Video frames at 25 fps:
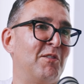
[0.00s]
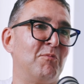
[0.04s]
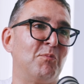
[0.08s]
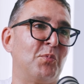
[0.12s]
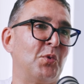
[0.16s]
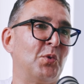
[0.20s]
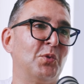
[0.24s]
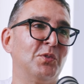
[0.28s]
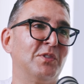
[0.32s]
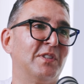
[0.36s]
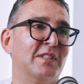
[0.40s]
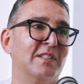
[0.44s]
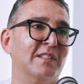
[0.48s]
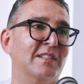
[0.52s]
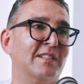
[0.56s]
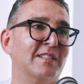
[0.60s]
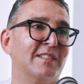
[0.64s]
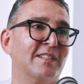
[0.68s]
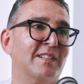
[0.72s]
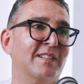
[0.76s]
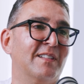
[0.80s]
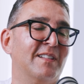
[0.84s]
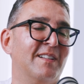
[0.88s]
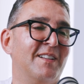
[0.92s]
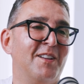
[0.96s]

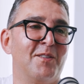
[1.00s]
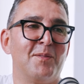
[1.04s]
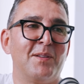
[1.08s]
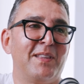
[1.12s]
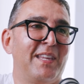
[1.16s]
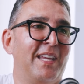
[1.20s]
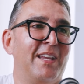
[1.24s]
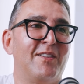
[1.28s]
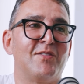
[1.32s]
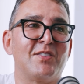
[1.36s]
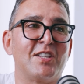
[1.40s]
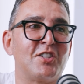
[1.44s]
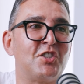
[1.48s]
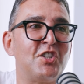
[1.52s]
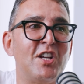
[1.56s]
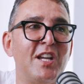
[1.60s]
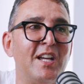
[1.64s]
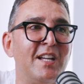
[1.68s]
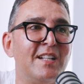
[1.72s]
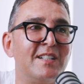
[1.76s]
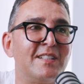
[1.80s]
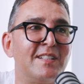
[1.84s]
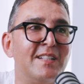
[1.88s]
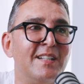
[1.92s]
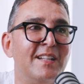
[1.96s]
important. Nobody gives a
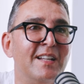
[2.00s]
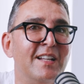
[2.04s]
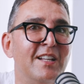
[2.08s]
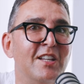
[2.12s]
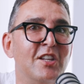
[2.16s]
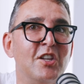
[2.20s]
shit.